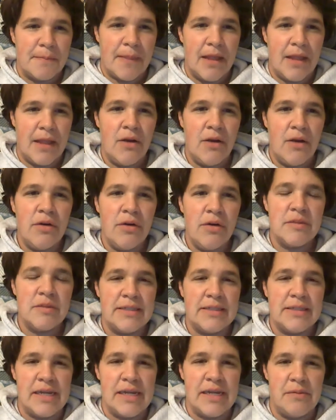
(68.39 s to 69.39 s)
order to
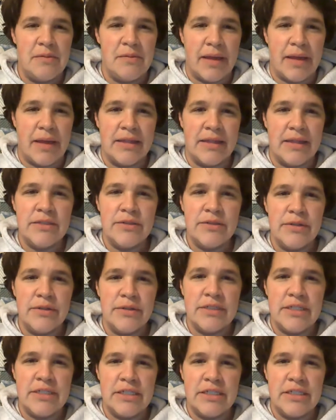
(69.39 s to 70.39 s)
maintain balance
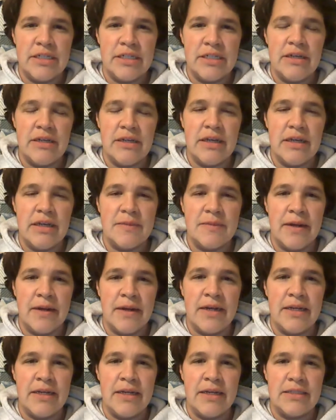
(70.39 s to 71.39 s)
through the teaching
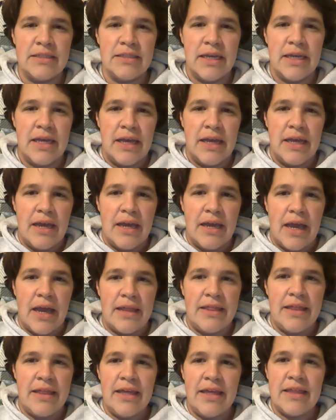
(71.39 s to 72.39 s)
experience,
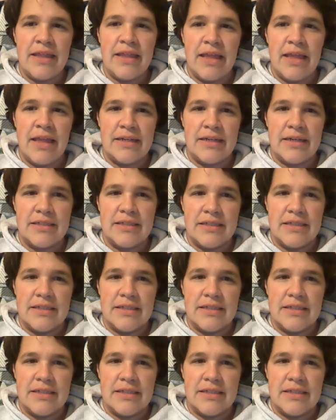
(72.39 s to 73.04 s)
I think that